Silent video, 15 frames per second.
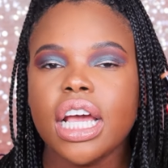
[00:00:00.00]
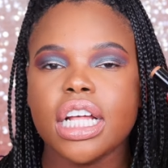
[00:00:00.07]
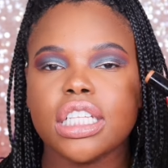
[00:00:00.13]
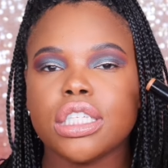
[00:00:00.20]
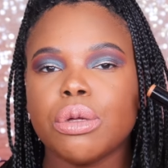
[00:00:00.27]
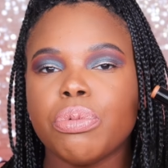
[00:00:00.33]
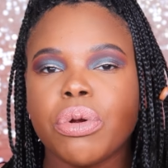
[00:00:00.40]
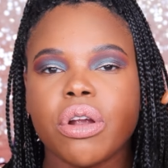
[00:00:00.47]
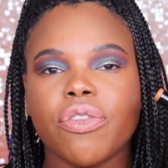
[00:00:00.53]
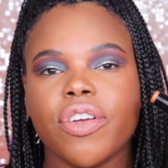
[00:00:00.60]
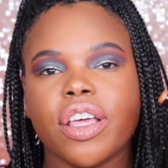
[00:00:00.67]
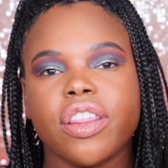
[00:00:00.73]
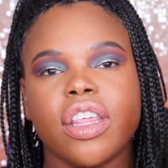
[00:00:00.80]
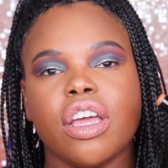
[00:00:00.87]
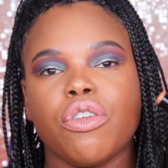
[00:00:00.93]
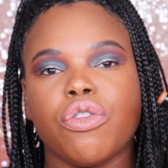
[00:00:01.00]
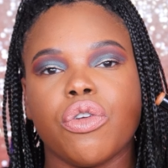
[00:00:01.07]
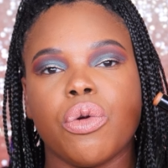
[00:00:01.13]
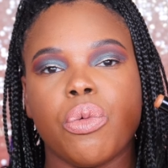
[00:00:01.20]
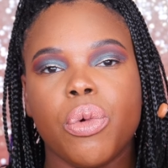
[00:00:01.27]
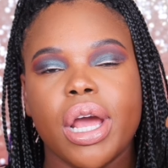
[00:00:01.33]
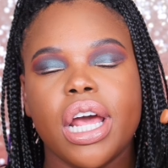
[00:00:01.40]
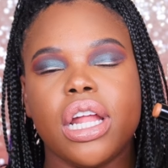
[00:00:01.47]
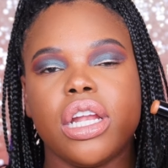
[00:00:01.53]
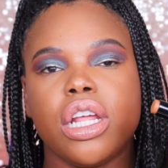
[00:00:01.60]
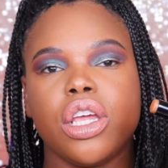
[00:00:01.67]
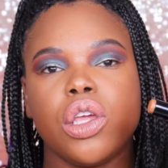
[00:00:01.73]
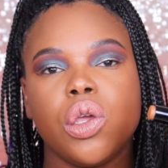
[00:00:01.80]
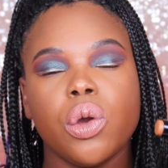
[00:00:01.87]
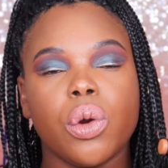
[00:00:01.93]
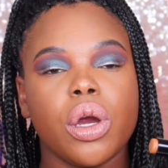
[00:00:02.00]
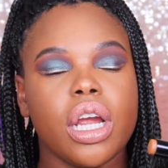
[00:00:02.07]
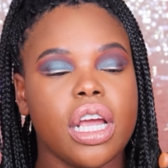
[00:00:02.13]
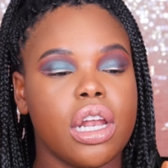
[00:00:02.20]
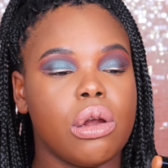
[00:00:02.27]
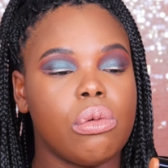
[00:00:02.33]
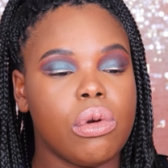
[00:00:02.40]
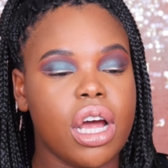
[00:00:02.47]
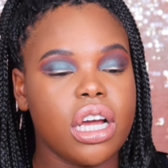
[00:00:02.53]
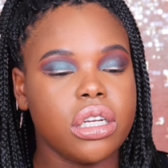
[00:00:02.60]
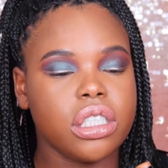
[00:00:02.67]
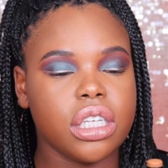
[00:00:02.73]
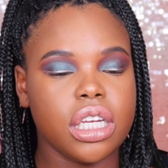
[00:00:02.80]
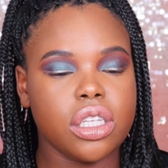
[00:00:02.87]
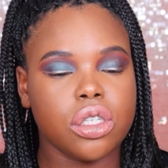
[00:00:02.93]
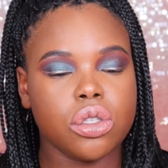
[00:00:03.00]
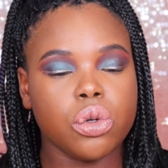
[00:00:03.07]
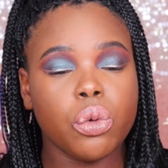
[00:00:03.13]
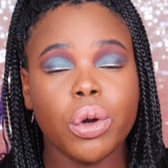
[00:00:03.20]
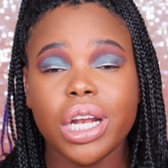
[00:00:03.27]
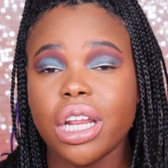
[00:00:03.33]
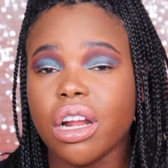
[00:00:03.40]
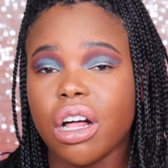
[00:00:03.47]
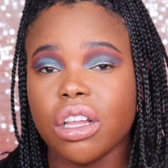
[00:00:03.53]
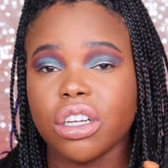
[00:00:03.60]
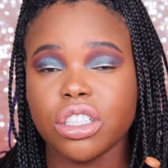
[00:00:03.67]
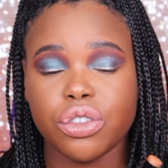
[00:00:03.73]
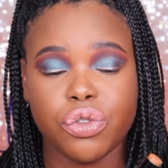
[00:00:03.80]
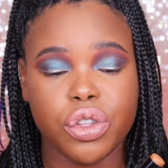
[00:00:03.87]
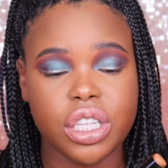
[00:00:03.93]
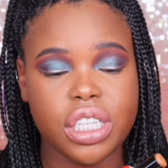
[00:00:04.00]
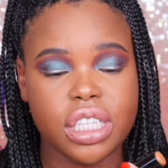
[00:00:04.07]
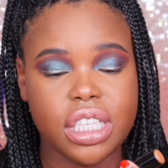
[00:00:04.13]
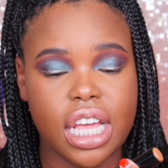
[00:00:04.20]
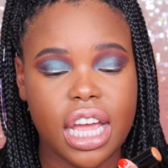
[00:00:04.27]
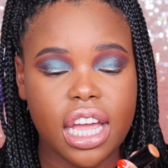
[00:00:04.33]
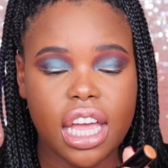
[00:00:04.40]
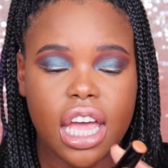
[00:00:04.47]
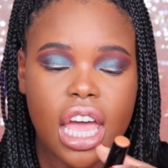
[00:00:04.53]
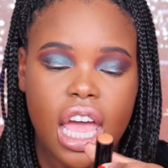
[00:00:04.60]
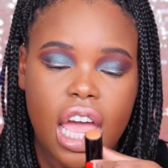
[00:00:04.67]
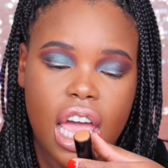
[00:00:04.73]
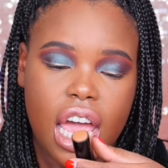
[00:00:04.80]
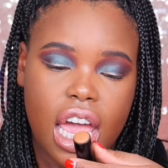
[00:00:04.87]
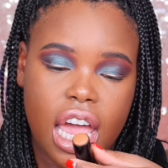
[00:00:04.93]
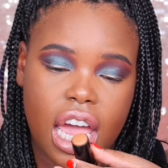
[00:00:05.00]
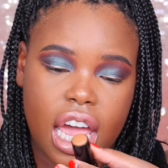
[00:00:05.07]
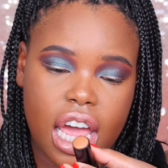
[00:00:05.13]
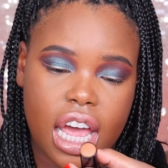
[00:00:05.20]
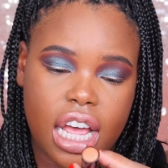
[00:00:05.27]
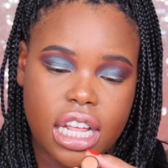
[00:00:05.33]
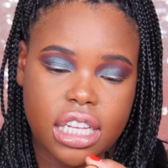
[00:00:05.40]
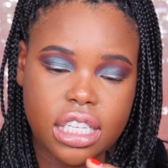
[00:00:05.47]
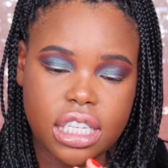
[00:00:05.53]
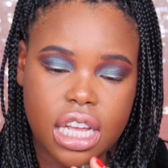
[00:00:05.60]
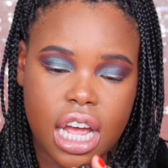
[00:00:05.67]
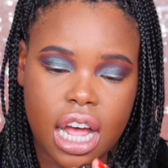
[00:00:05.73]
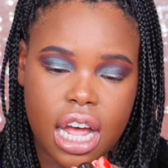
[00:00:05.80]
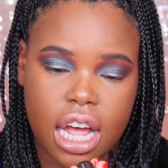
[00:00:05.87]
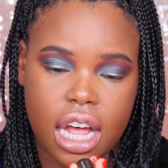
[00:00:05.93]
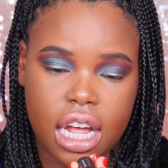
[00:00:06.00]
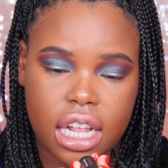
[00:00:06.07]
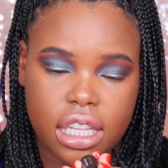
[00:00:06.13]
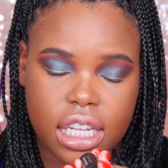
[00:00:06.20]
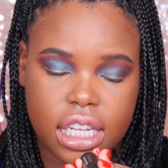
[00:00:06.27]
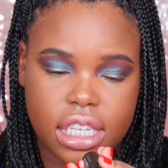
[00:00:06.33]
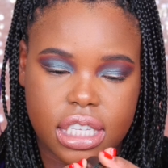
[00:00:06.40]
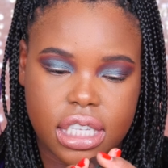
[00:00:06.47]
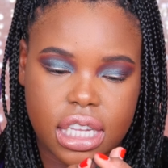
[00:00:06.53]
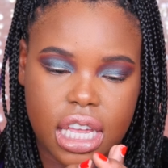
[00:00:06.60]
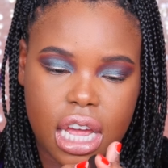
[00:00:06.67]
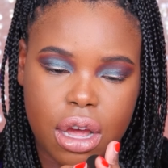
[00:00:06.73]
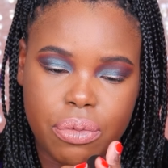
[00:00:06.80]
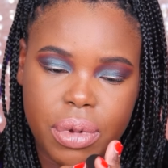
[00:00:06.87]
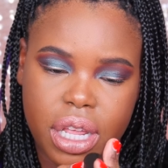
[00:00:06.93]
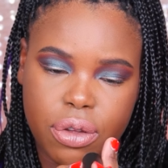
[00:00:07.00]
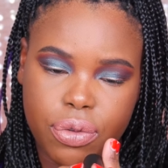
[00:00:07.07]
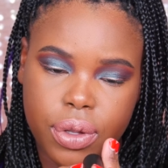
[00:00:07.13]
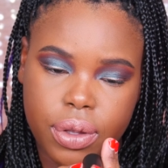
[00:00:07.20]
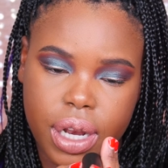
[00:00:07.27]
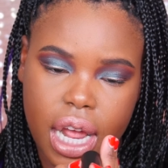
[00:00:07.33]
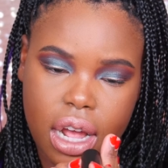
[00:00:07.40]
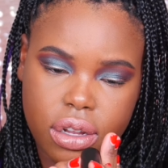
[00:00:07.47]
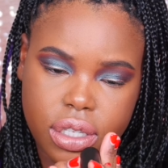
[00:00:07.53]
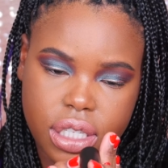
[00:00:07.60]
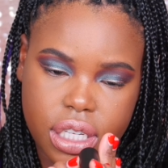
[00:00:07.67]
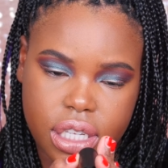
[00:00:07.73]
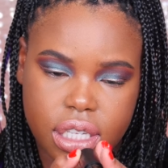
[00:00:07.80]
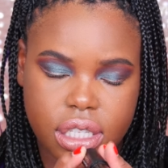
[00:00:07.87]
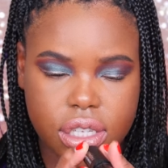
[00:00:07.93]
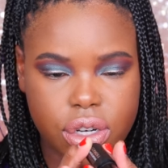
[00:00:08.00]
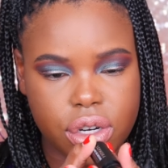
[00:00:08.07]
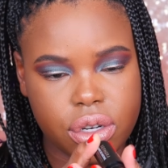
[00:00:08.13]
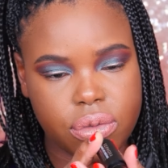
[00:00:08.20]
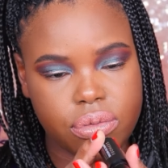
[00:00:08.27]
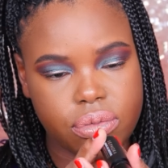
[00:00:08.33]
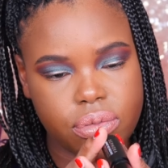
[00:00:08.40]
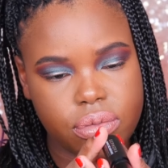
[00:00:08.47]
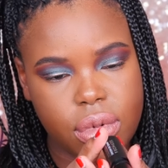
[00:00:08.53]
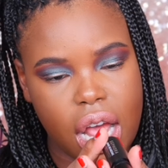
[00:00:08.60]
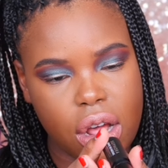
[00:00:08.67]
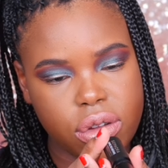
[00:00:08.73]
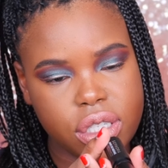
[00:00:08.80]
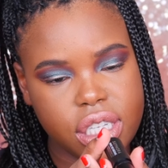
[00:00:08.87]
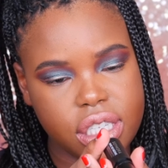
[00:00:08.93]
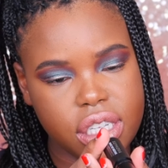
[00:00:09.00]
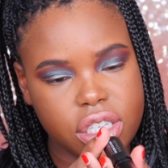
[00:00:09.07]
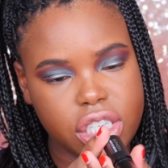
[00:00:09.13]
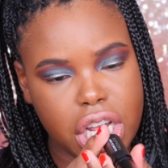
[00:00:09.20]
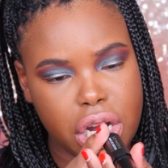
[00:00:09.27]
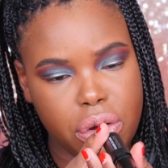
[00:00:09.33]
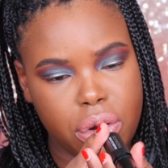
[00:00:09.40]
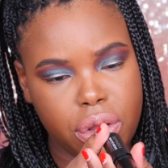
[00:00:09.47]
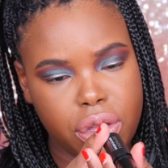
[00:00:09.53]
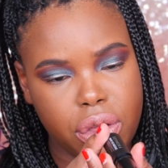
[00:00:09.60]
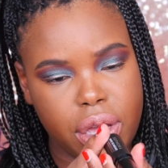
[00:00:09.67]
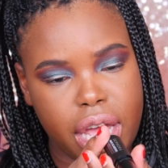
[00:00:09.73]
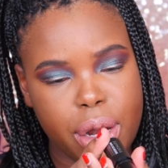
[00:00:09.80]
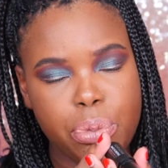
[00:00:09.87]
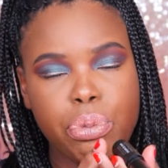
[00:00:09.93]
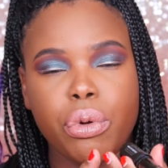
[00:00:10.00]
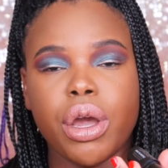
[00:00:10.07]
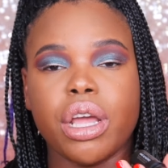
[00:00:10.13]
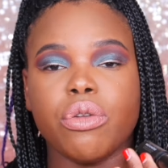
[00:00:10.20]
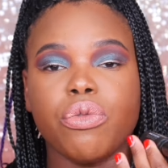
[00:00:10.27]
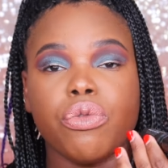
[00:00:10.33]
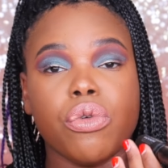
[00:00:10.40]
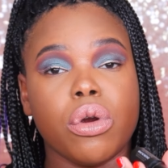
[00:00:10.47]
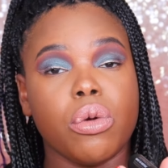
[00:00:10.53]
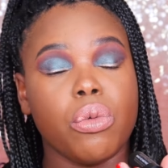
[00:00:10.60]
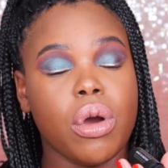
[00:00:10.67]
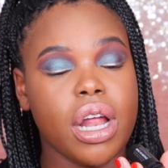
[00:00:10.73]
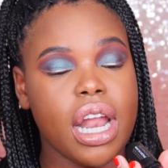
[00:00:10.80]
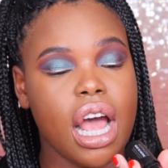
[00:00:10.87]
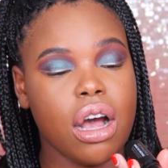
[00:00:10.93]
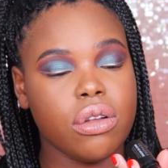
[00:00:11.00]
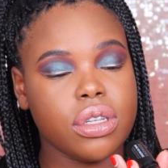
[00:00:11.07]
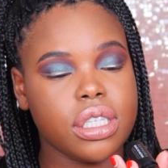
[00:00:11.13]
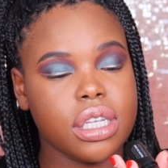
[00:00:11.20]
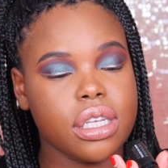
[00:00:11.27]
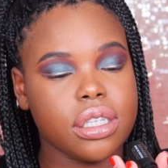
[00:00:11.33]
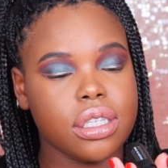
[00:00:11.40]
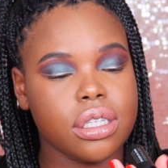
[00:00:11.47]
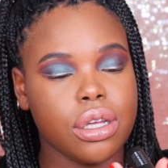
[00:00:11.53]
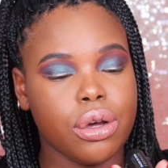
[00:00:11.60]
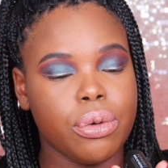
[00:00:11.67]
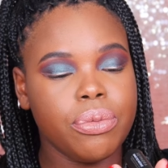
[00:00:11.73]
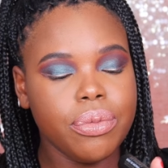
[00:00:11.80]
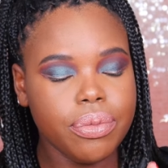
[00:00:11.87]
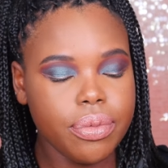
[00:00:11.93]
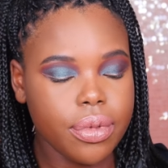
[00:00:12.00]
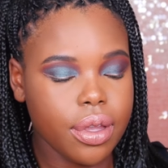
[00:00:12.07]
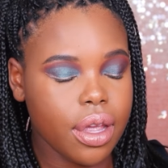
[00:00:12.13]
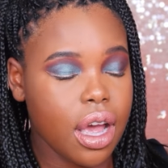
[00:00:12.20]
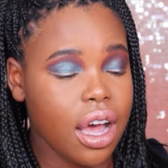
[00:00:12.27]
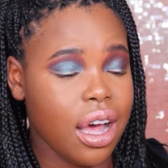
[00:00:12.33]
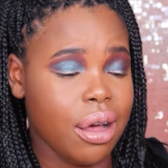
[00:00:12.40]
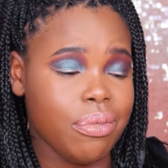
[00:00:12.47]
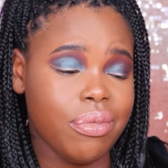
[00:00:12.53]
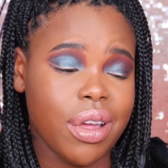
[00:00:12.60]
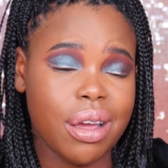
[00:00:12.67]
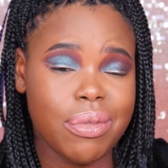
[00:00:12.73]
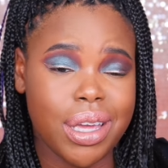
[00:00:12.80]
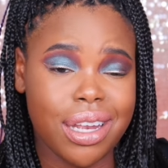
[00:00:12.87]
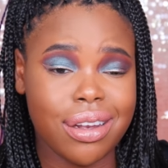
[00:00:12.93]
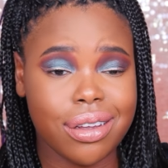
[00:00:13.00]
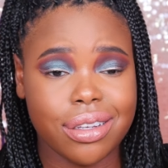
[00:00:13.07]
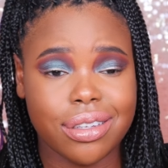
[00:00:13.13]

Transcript: It's the perfect thing for when you're in a rush. It's $20 for the stick and uh, let's see how many fluid ounces or ounces in general. You get 0.41 ounces. So, um, I mean,